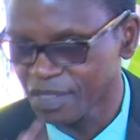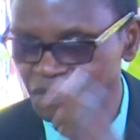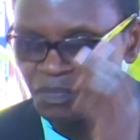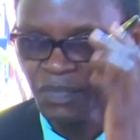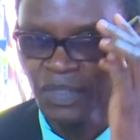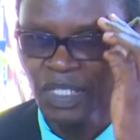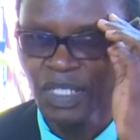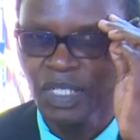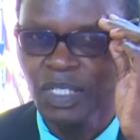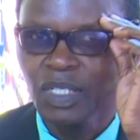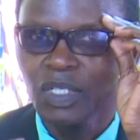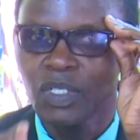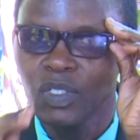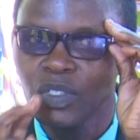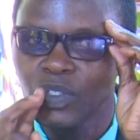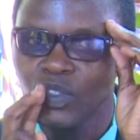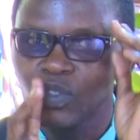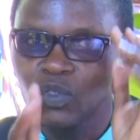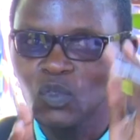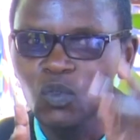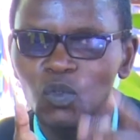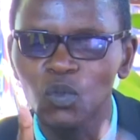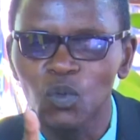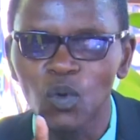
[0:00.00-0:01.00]
is not the
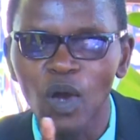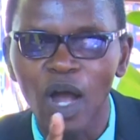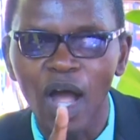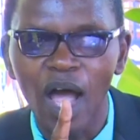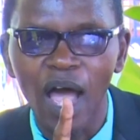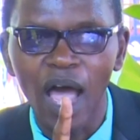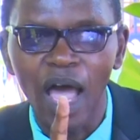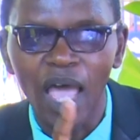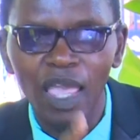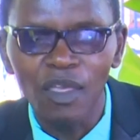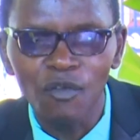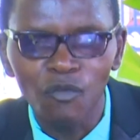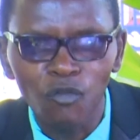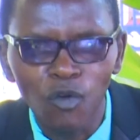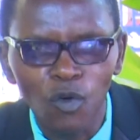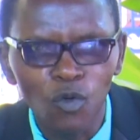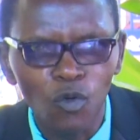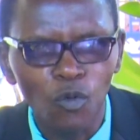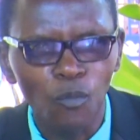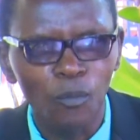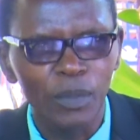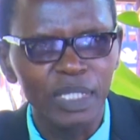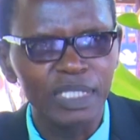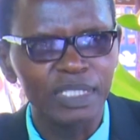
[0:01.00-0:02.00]
same way the hearing
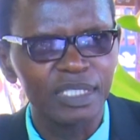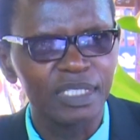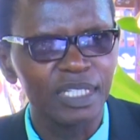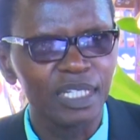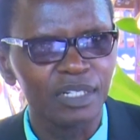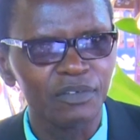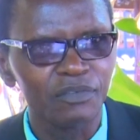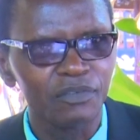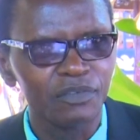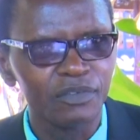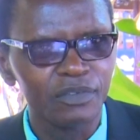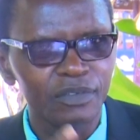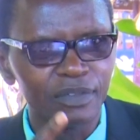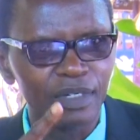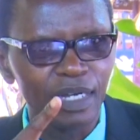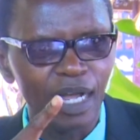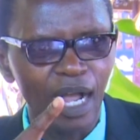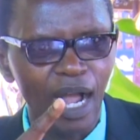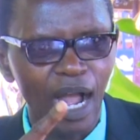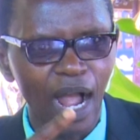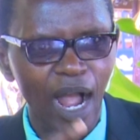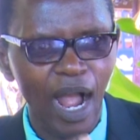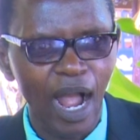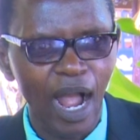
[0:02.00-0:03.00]
world see things.